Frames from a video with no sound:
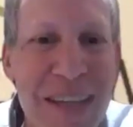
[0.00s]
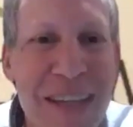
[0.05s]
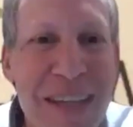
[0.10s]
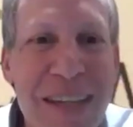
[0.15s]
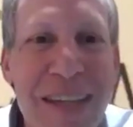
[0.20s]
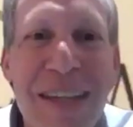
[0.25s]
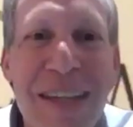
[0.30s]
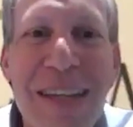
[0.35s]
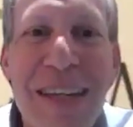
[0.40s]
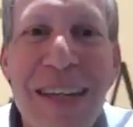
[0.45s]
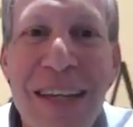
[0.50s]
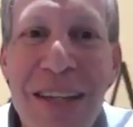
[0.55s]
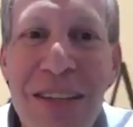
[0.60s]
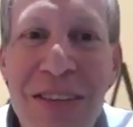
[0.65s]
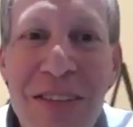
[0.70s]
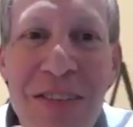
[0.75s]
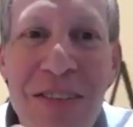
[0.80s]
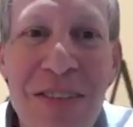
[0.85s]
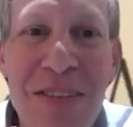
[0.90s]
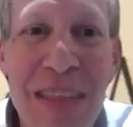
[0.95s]
it,
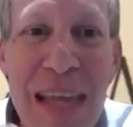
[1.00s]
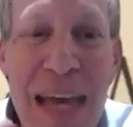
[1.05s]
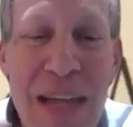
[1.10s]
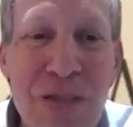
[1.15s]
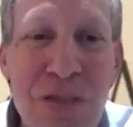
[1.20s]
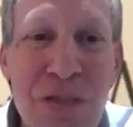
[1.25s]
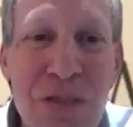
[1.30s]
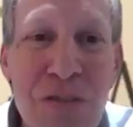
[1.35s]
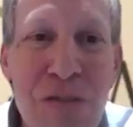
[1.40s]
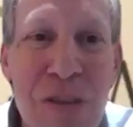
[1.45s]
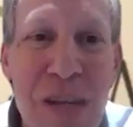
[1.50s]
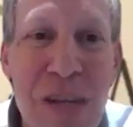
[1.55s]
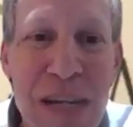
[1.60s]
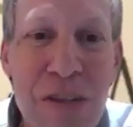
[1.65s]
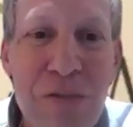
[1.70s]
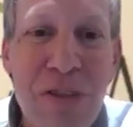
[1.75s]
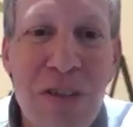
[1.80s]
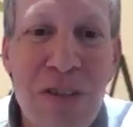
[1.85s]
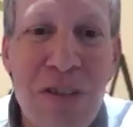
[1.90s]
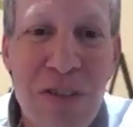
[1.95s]
that's
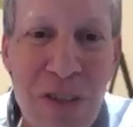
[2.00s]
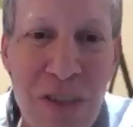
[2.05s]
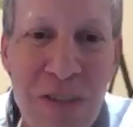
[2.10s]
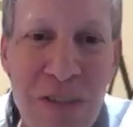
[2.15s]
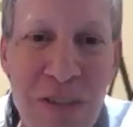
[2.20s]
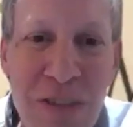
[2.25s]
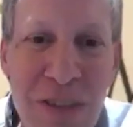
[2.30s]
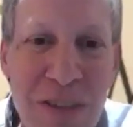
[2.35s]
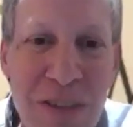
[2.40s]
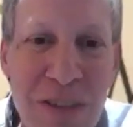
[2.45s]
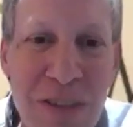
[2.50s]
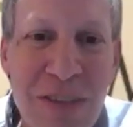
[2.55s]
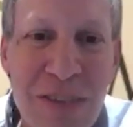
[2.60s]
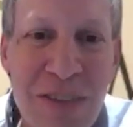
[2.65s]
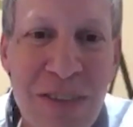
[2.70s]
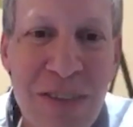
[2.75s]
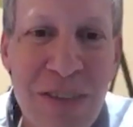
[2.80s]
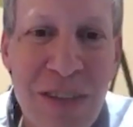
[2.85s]
creating resistance.